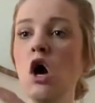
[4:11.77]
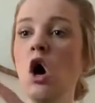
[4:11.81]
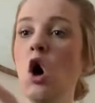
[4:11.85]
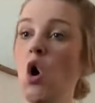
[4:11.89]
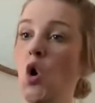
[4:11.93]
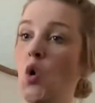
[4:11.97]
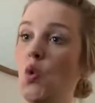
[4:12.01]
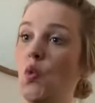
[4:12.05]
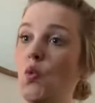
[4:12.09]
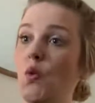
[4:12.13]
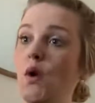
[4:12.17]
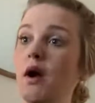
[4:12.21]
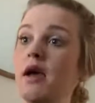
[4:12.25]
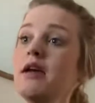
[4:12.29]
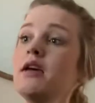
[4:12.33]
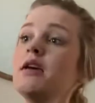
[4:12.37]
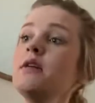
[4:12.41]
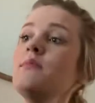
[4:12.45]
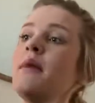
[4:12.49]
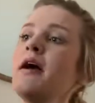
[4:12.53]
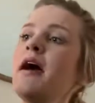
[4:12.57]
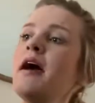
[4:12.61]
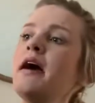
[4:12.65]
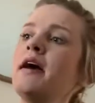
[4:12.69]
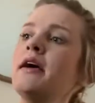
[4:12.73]
Way
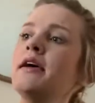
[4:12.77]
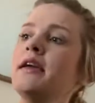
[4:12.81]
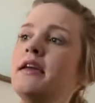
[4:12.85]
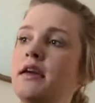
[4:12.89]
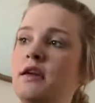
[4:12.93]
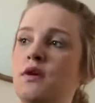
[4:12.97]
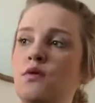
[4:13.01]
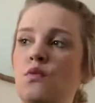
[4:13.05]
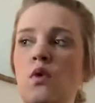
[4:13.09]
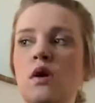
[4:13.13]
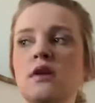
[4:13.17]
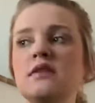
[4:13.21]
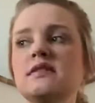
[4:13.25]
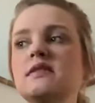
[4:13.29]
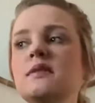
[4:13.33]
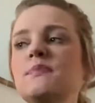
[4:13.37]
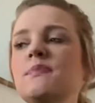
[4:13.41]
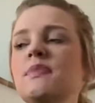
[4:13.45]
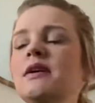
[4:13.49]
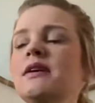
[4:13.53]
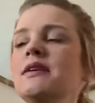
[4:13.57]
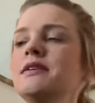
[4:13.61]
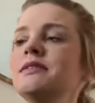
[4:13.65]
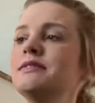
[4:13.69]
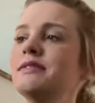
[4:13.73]
back in Once
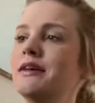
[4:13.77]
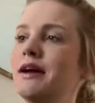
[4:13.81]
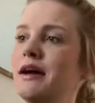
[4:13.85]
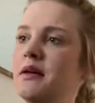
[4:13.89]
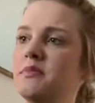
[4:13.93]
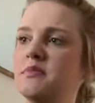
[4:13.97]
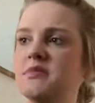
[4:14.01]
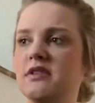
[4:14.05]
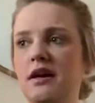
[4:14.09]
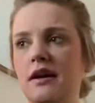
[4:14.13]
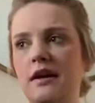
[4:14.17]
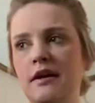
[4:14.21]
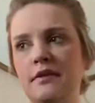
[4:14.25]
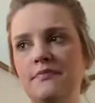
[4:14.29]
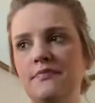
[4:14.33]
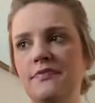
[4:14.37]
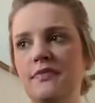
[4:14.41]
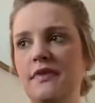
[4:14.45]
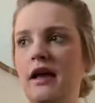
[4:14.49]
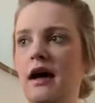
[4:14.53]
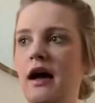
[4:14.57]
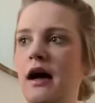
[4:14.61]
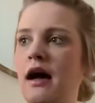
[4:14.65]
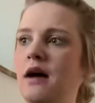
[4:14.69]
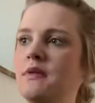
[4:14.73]
Upon a Time,
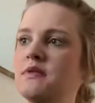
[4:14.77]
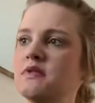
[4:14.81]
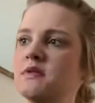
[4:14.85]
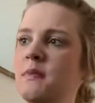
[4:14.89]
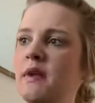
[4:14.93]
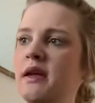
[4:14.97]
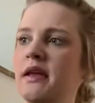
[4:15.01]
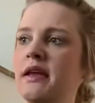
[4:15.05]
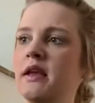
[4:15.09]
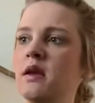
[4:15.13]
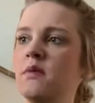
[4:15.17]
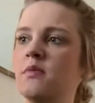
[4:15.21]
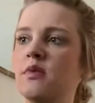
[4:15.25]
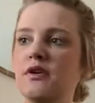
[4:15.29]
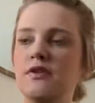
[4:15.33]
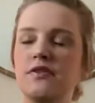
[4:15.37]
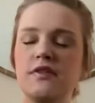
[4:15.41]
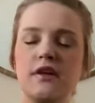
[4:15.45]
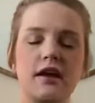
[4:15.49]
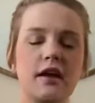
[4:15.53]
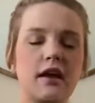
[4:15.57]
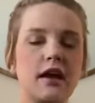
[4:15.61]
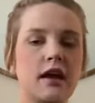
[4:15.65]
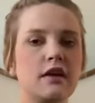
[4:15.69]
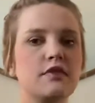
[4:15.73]
I was making a birthday
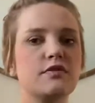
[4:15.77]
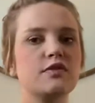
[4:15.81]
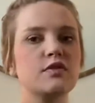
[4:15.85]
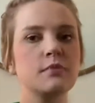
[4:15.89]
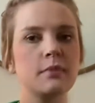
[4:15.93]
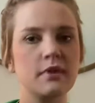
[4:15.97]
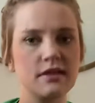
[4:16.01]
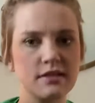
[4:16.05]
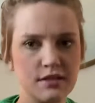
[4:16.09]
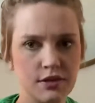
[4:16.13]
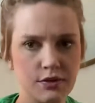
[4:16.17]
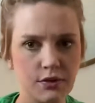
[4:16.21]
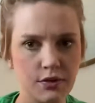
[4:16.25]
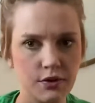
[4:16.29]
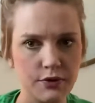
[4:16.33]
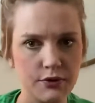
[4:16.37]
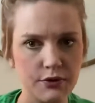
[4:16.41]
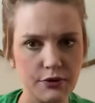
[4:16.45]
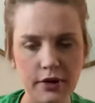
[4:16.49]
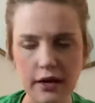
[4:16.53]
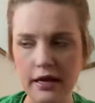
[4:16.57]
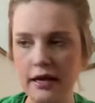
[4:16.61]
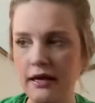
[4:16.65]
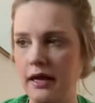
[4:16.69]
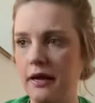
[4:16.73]
cake for my dear old
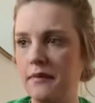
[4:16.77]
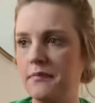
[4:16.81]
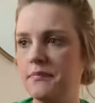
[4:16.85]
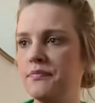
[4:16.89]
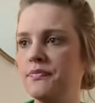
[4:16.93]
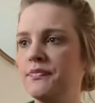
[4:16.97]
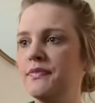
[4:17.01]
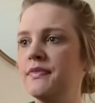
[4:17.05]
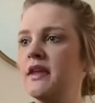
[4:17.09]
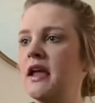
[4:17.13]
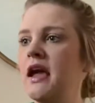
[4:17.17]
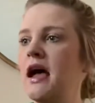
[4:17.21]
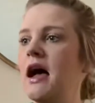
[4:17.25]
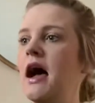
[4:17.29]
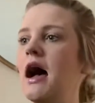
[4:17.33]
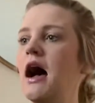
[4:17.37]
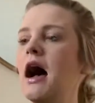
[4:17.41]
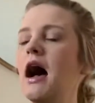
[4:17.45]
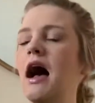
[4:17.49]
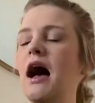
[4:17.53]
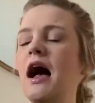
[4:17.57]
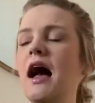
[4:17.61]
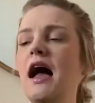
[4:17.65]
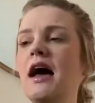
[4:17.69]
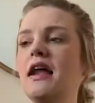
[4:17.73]
granny.
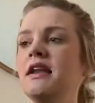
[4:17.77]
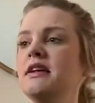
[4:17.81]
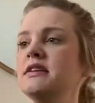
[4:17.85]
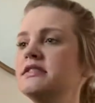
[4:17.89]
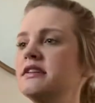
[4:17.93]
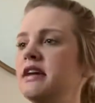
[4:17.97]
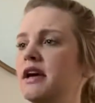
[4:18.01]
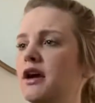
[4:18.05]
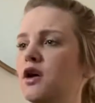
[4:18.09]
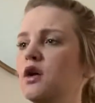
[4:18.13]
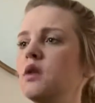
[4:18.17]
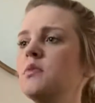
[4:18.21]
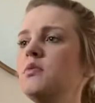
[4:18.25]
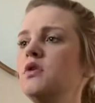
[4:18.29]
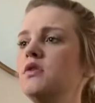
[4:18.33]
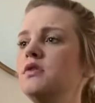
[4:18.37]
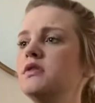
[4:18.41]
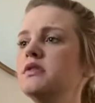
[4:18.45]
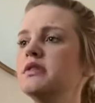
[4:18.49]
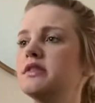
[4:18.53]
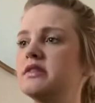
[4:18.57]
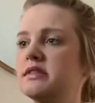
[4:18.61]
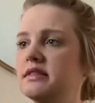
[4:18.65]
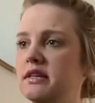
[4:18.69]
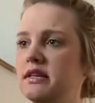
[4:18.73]
I had a terrible
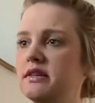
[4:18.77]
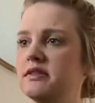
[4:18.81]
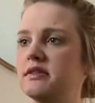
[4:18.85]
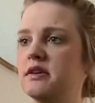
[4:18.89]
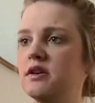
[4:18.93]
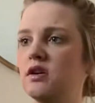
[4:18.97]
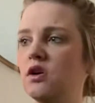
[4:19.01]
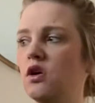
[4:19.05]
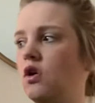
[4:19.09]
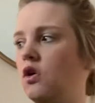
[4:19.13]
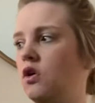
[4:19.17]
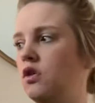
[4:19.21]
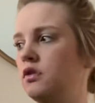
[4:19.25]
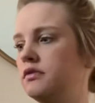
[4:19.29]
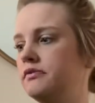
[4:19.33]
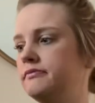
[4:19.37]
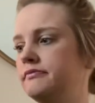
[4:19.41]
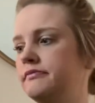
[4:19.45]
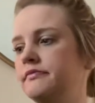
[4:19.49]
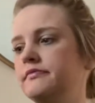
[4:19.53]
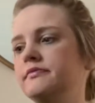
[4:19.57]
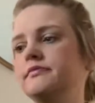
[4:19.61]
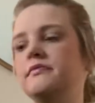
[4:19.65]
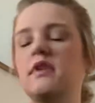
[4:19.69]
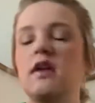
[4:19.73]
sneezing cold.
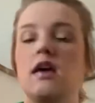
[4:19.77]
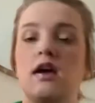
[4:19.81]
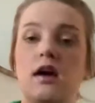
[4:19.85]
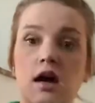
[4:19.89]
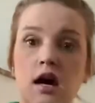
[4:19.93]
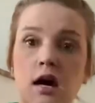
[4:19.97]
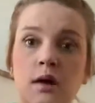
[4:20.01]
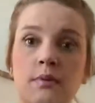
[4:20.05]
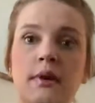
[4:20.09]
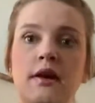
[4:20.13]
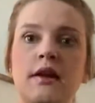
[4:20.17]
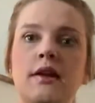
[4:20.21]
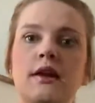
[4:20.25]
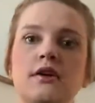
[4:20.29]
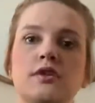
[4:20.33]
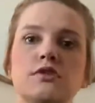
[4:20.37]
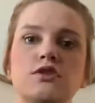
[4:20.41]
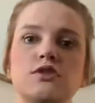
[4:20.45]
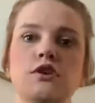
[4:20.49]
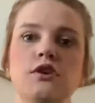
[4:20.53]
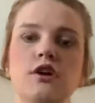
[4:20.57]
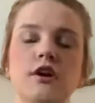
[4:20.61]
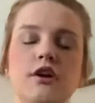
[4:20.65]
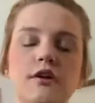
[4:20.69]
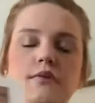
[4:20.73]
I ran out of
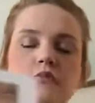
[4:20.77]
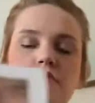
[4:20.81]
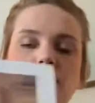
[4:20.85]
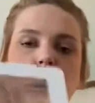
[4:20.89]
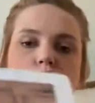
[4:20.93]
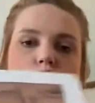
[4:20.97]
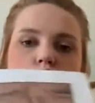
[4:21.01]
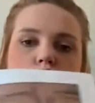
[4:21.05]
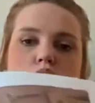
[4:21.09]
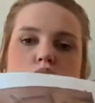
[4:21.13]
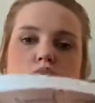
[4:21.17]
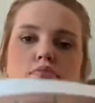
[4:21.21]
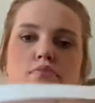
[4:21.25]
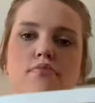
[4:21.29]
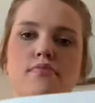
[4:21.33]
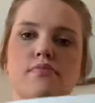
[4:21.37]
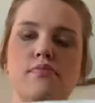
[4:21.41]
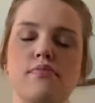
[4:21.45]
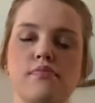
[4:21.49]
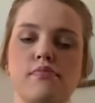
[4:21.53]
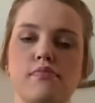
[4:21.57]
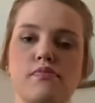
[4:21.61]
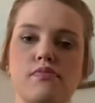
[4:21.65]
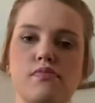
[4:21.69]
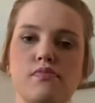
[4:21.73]
sugar.
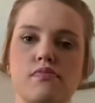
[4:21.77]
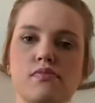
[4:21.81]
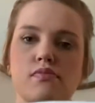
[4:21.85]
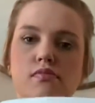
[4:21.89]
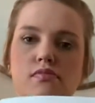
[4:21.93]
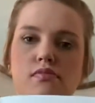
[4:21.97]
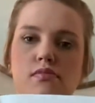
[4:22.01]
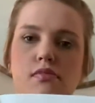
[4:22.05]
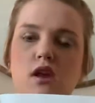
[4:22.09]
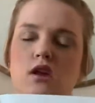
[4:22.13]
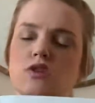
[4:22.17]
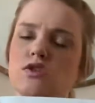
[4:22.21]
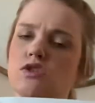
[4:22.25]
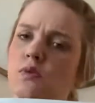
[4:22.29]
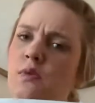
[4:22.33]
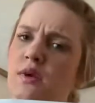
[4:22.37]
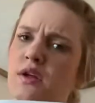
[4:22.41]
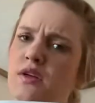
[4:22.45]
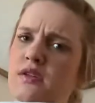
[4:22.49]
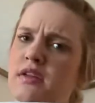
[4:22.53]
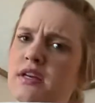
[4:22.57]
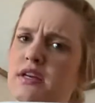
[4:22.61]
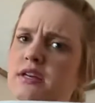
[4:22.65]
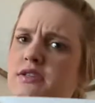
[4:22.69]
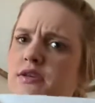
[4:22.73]
So what do you
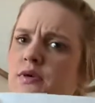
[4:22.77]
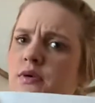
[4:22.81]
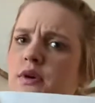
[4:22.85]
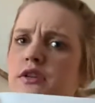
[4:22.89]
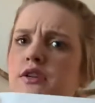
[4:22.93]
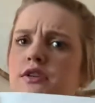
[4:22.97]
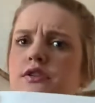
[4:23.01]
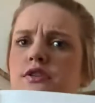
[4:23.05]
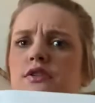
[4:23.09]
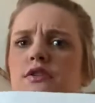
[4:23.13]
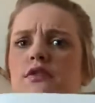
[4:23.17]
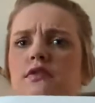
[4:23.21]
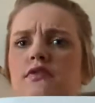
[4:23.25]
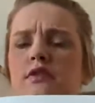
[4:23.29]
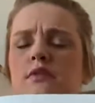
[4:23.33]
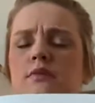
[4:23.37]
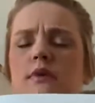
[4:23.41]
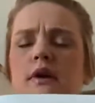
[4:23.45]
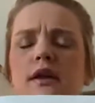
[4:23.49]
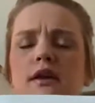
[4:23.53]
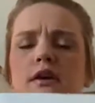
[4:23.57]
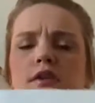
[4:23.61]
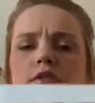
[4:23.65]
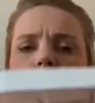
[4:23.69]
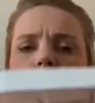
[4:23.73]
think he's going to do if he ran out of